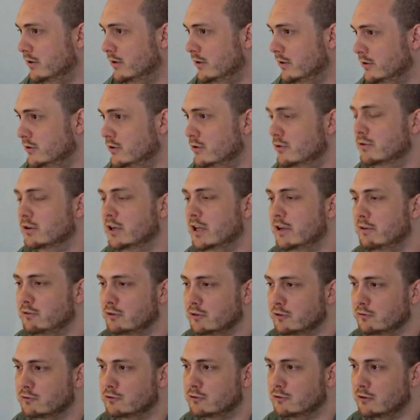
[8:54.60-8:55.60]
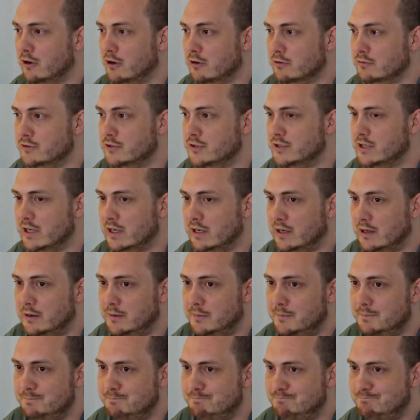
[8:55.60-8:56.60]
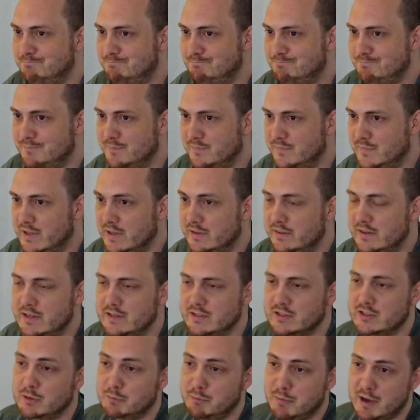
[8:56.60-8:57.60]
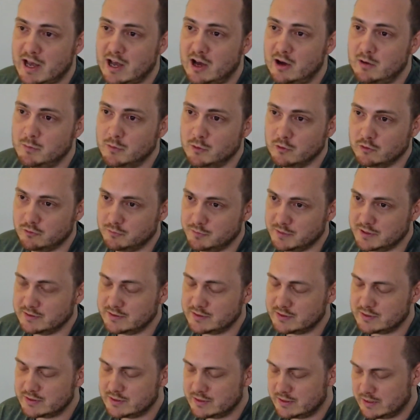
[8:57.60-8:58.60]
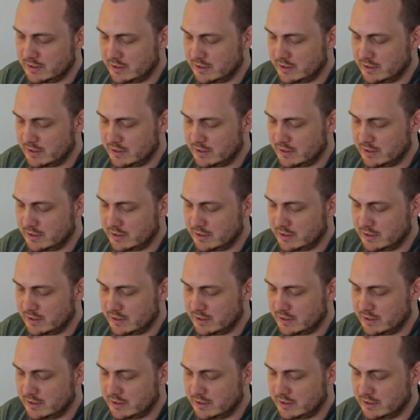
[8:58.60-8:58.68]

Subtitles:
new level of gross. Then there's the bowel movements.